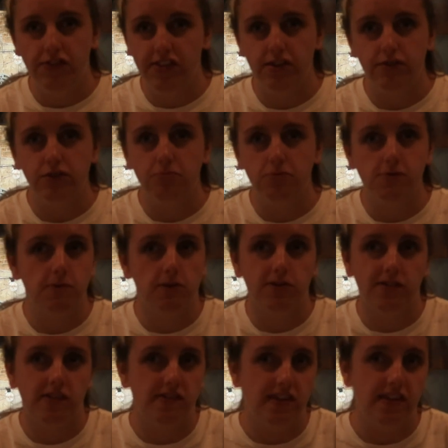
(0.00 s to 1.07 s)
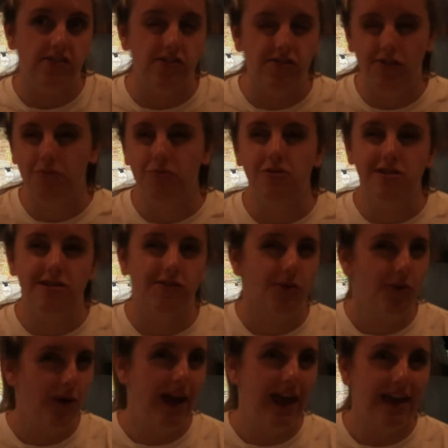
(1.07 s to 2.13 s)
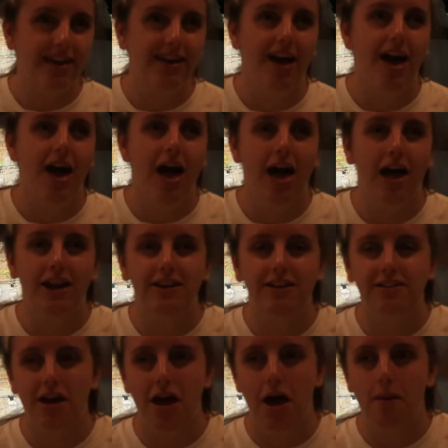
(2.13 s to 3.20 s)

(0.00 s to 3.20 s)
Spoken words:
cereal just because it's easy, it's not doing this quick, and